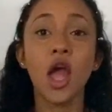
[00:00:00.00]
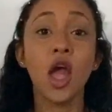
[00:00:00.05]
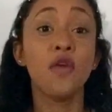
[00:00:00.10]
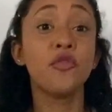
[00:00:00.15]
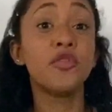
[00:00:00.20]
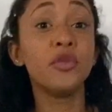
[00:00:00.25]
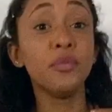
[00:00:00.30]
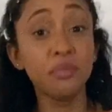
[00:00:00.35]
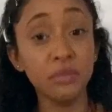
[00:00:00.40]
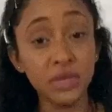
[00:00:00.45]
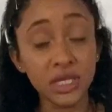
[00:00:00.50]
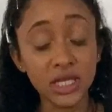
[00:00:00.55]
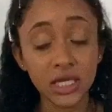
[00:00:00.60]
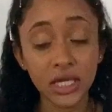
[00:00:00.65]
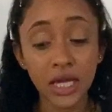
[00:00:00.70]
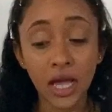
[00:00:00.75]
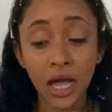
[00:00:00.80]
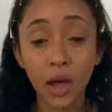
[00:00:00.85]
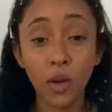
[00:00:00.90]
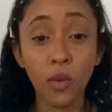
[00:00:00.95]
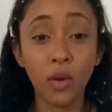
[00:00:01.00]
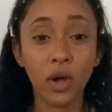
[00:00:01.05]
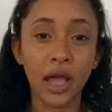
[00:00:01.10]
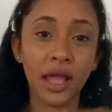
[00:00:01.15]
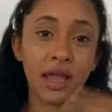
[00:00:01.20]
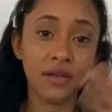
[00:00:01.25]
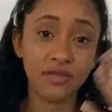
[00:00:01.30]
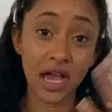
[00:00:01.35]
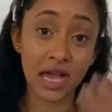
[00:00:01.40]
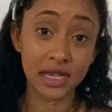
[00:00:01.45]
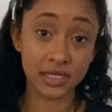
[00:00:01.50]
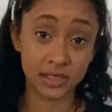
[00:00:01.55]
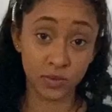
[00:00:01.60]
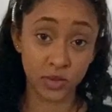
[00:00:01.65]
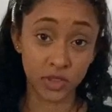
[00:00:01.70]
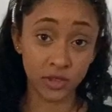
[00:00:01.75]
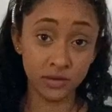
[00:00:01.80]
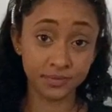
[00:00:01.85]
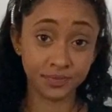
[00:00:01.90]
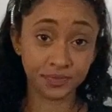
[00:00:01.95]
for me, how I have asthma,